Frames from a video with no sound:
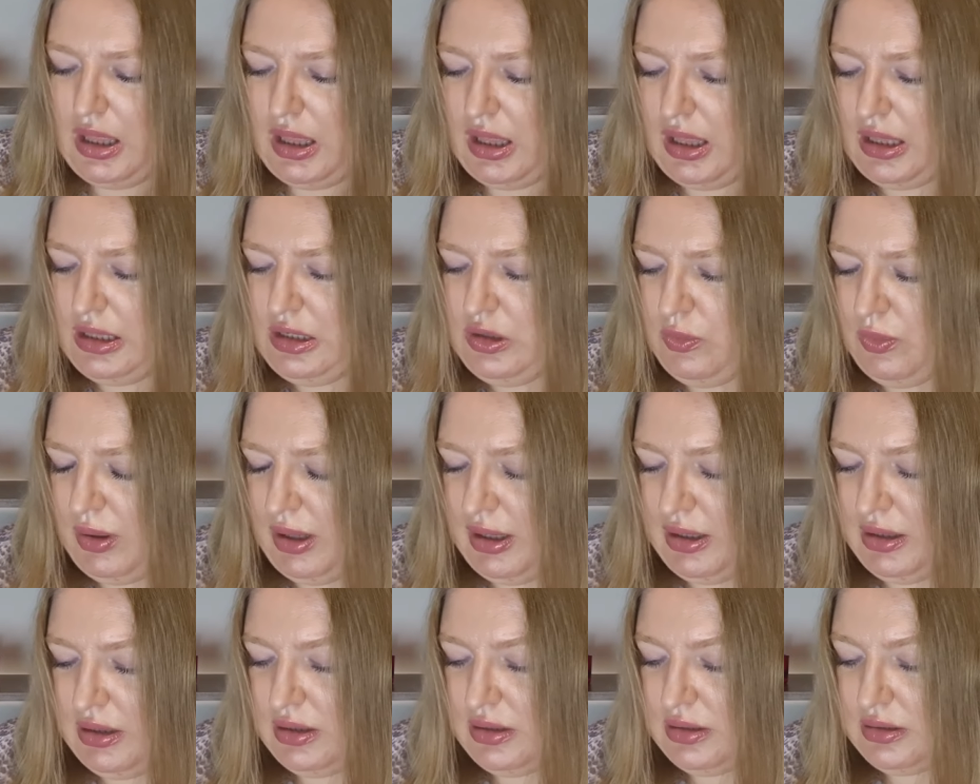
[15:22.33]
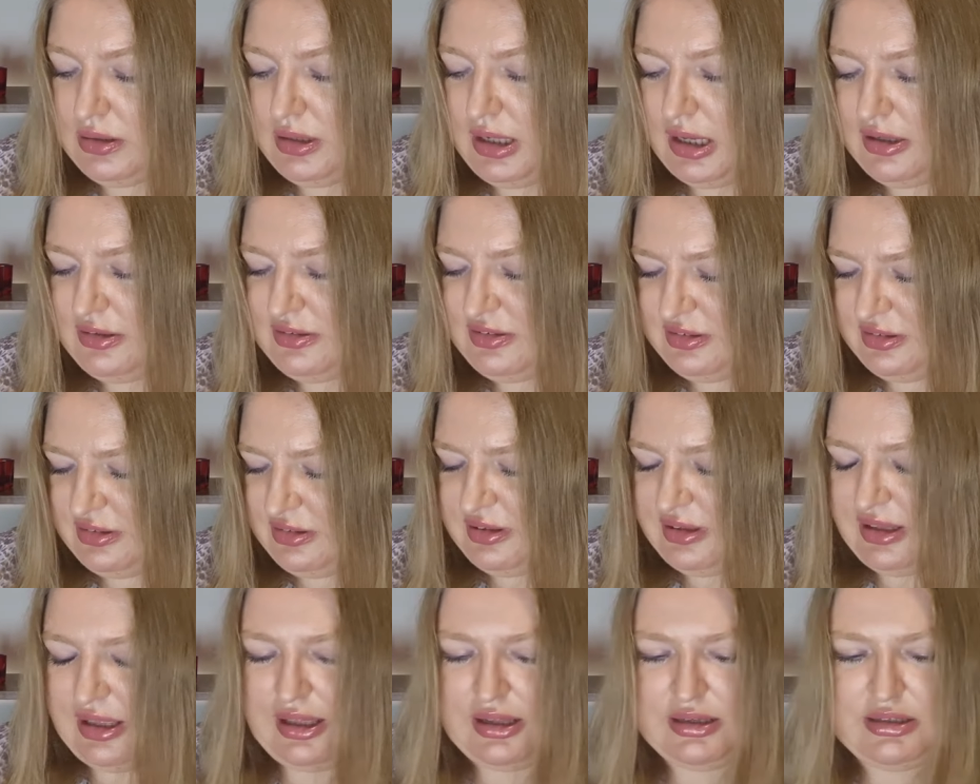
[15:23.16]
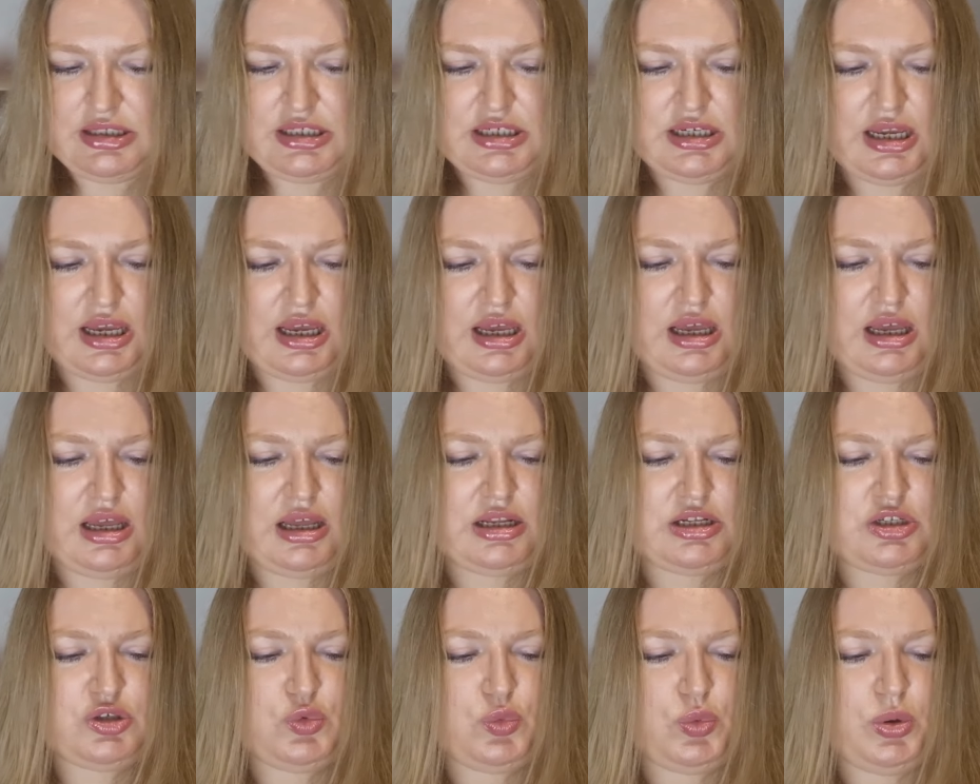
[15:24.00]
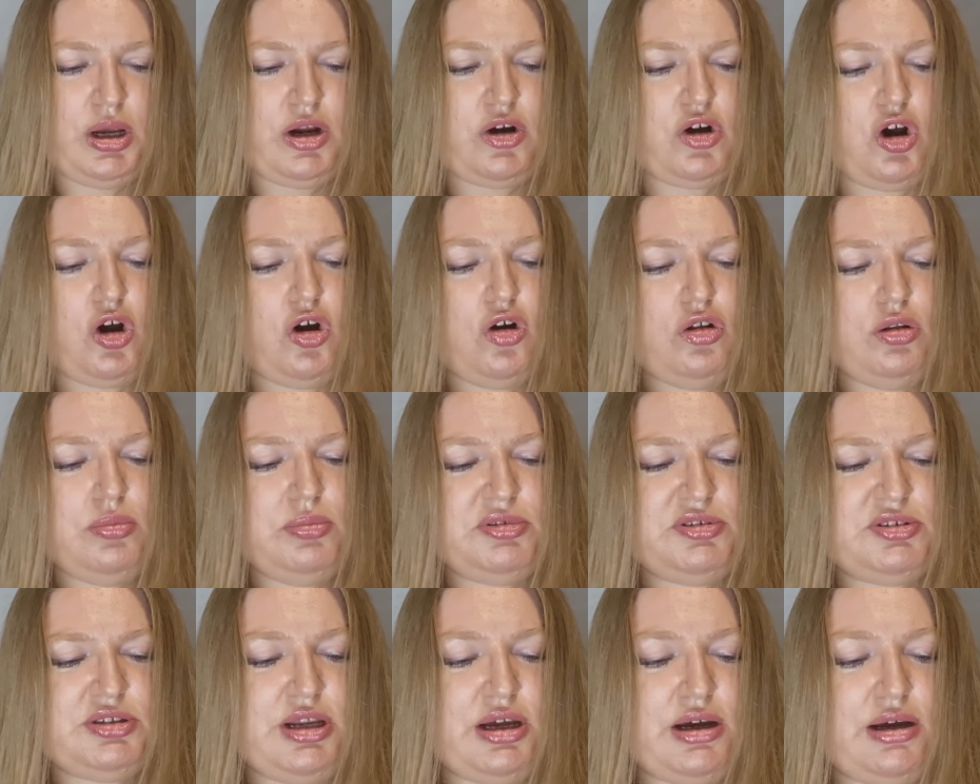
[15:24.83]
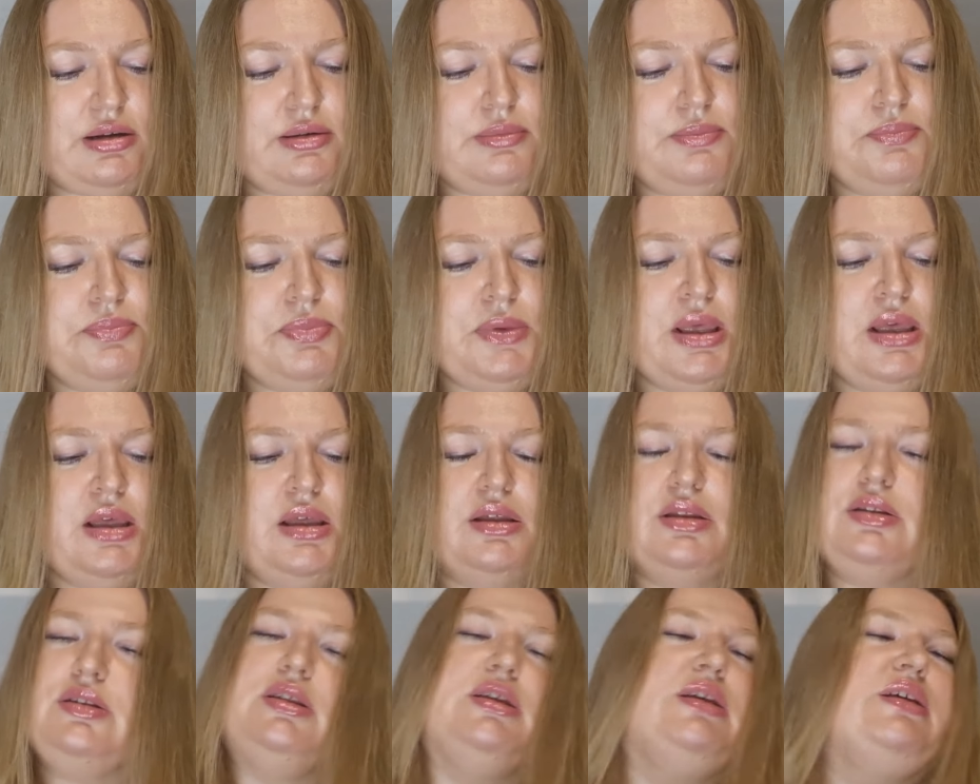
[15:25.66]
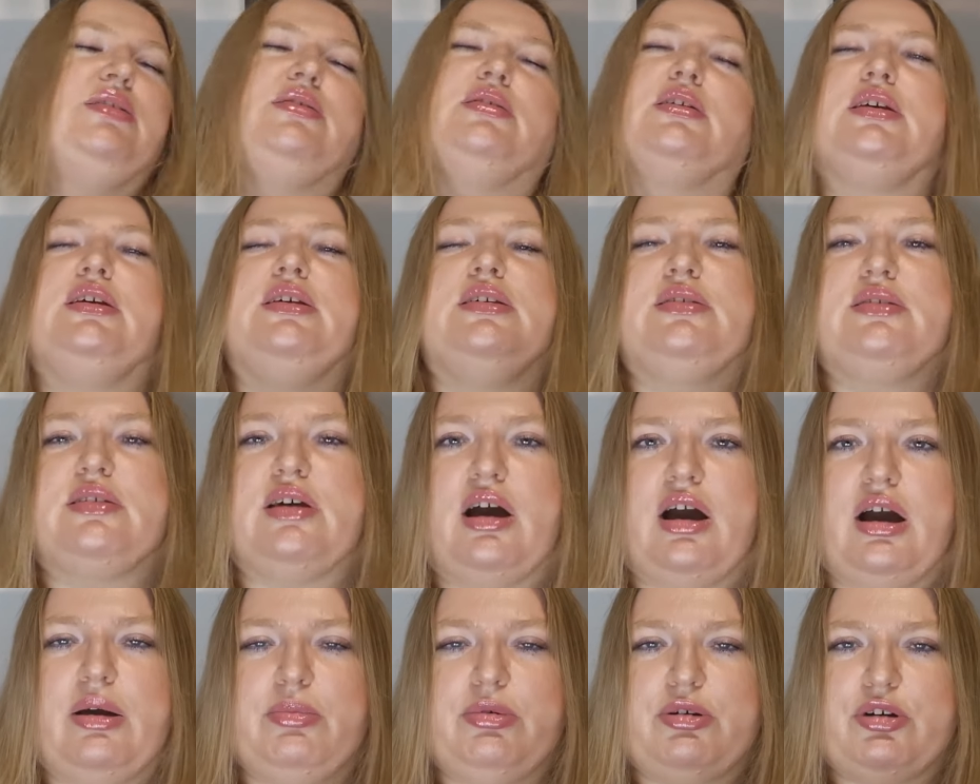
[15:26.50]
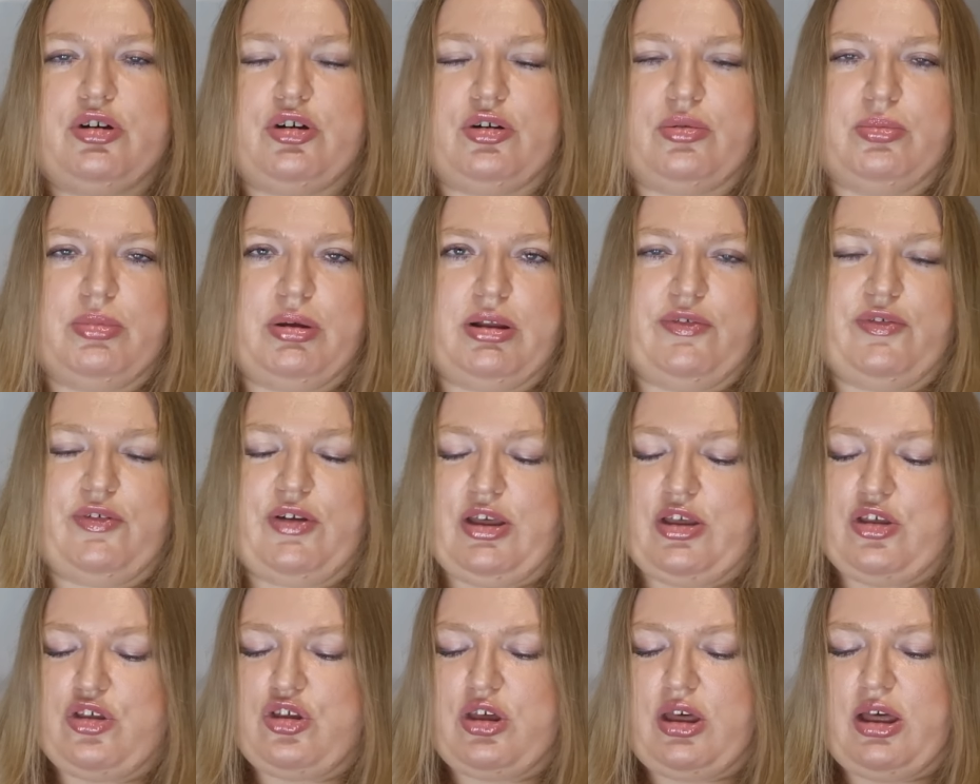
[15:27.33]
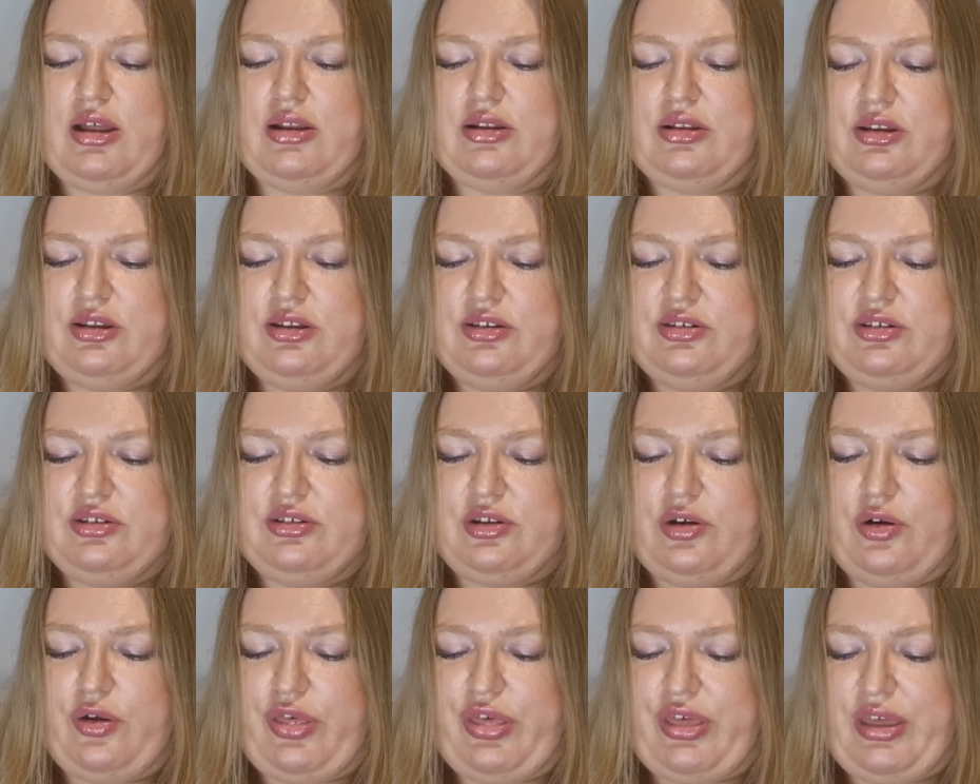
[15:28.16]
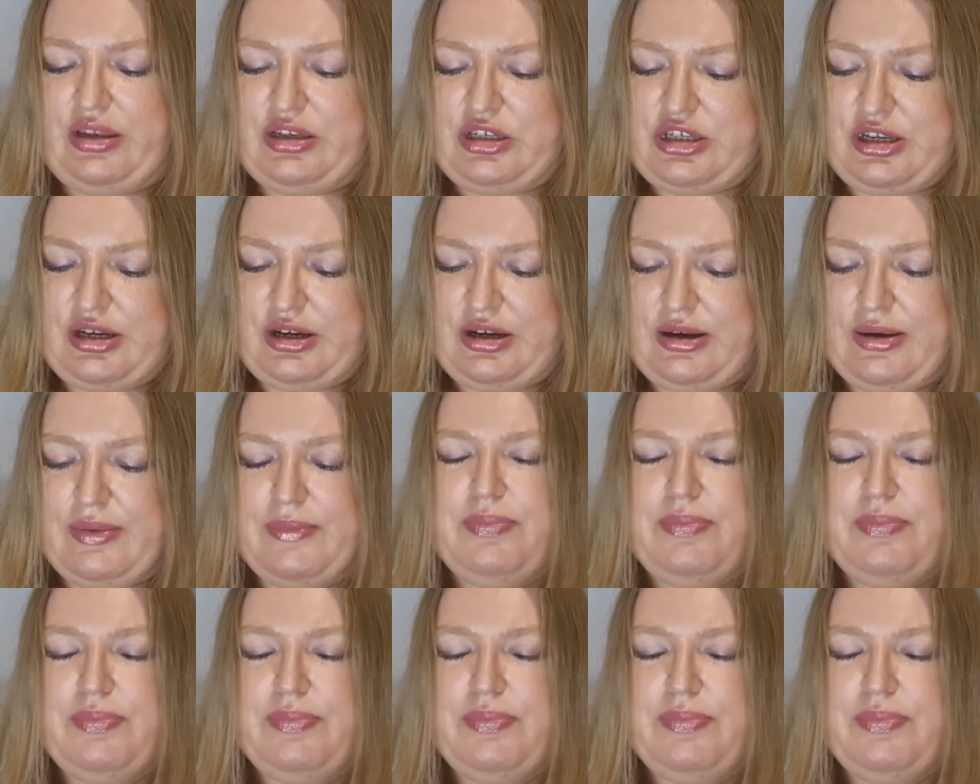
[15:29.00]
Anyway, next scent, and we're almost done. This is Abercrombie and Fitch, and this is authentic.